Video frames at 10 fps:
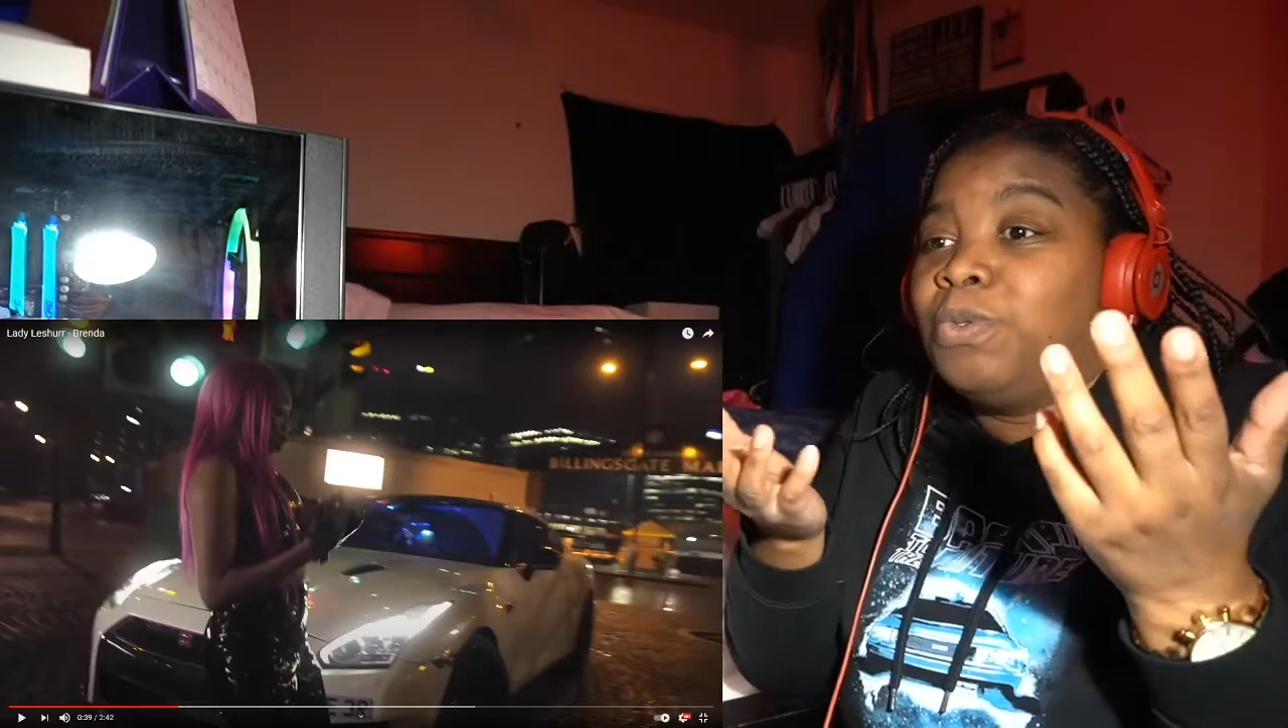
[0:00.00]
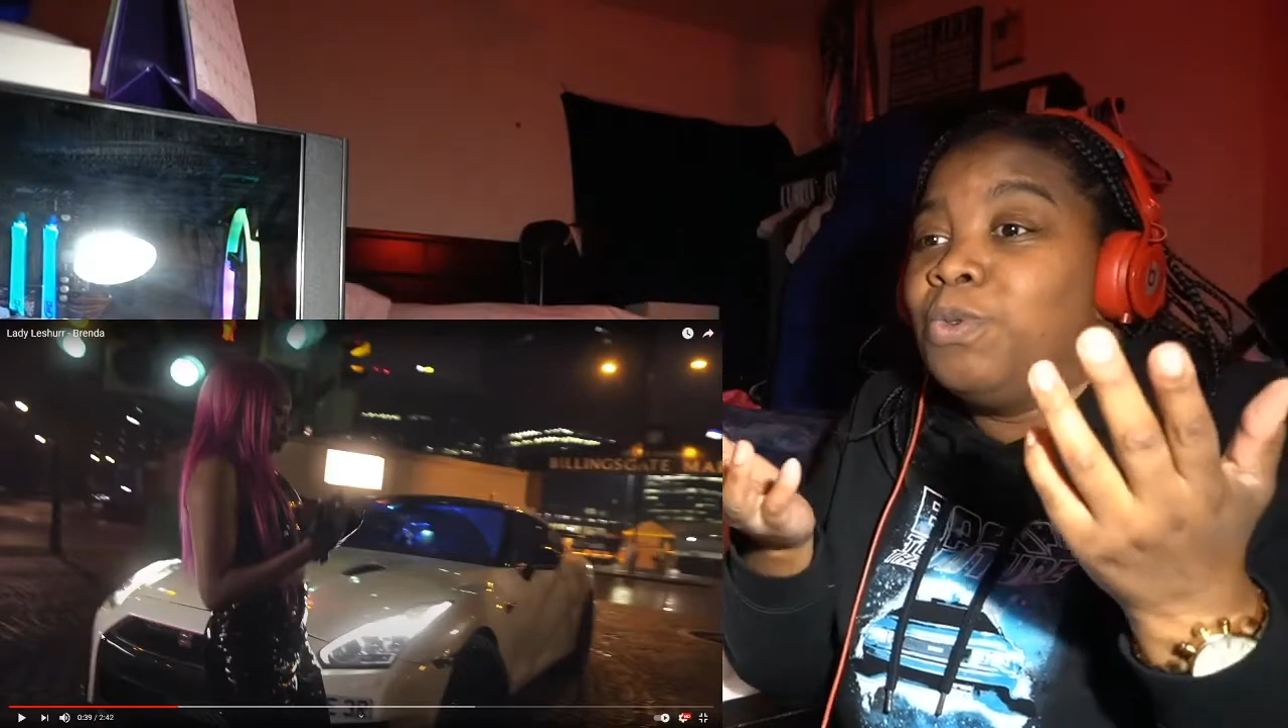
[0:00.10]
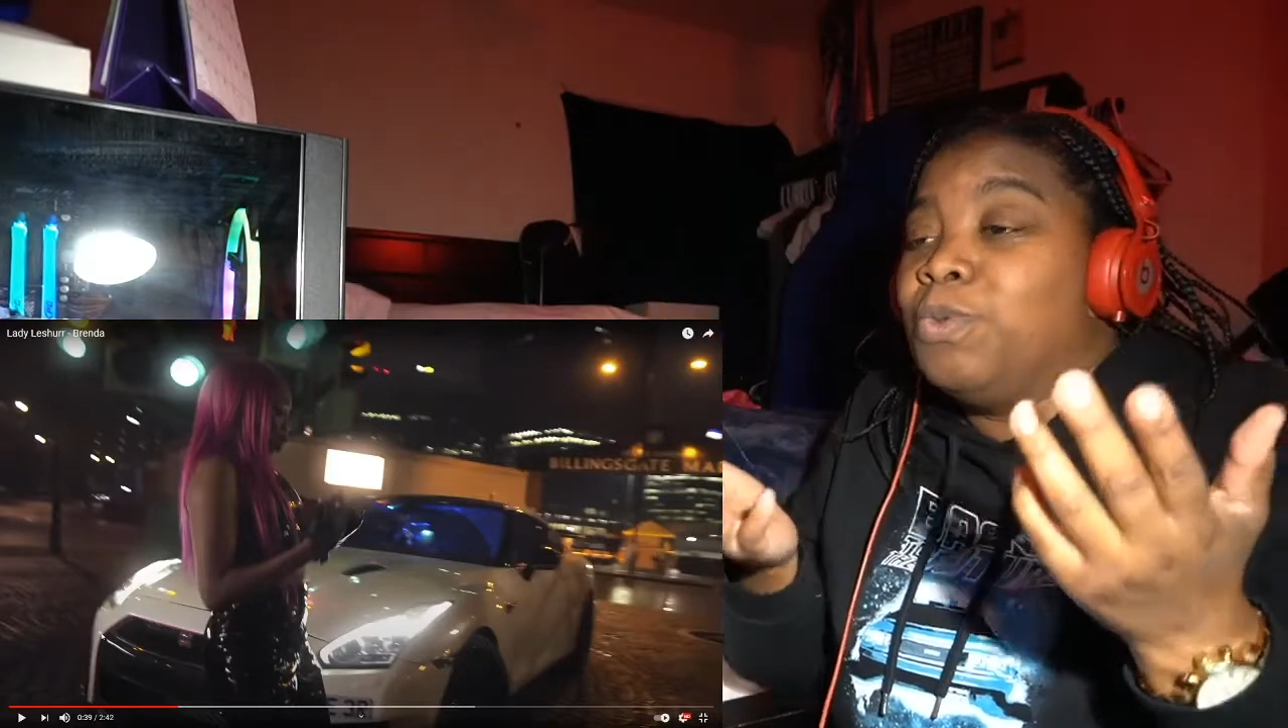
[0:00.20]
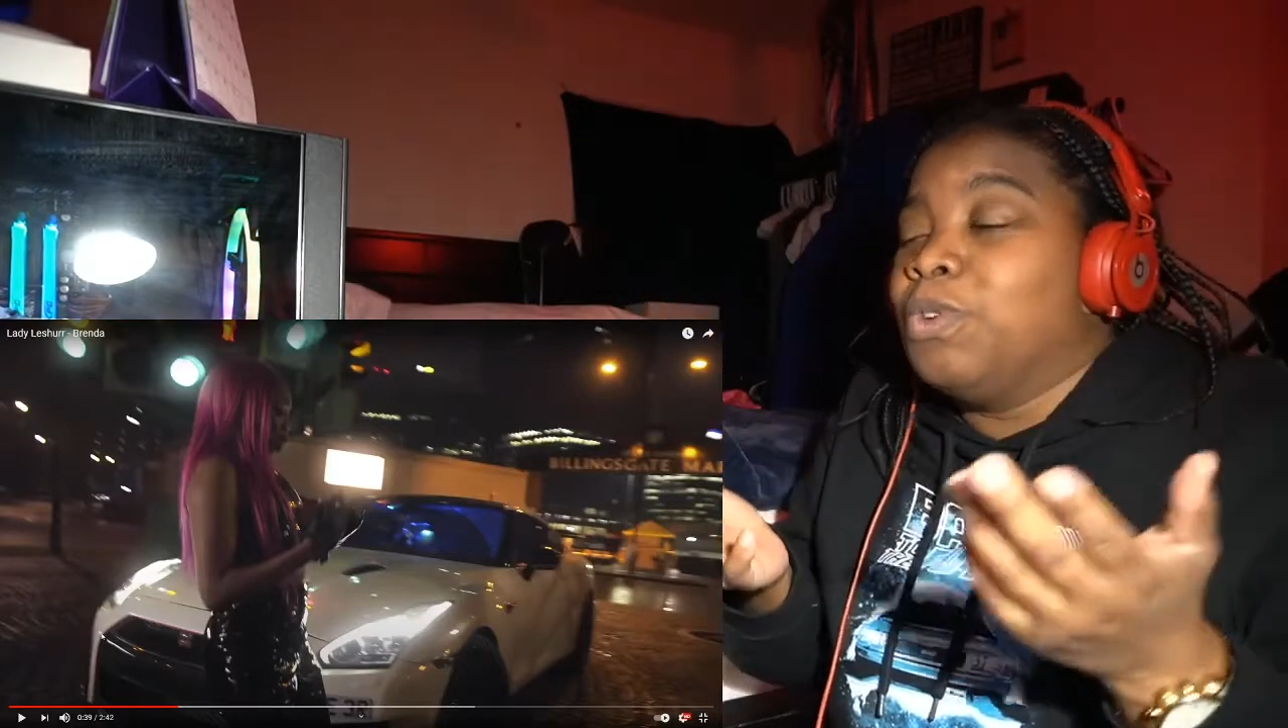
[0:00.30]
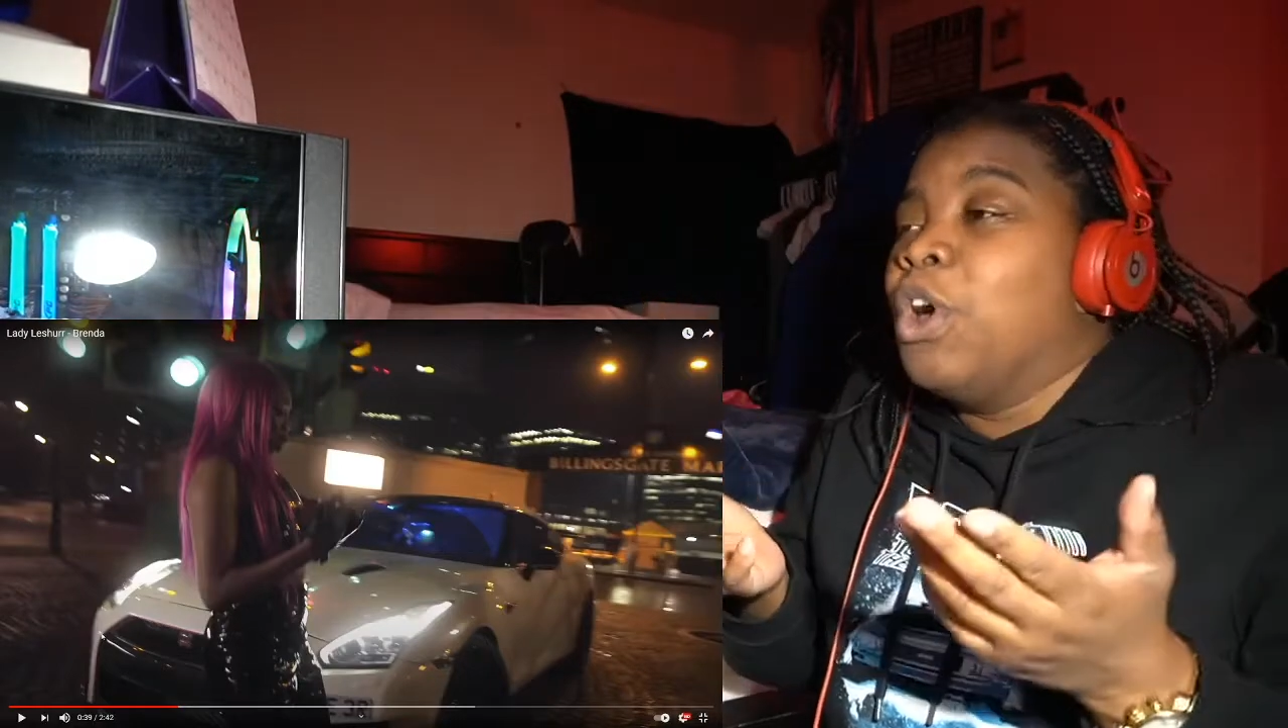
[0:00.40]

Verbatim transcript: who,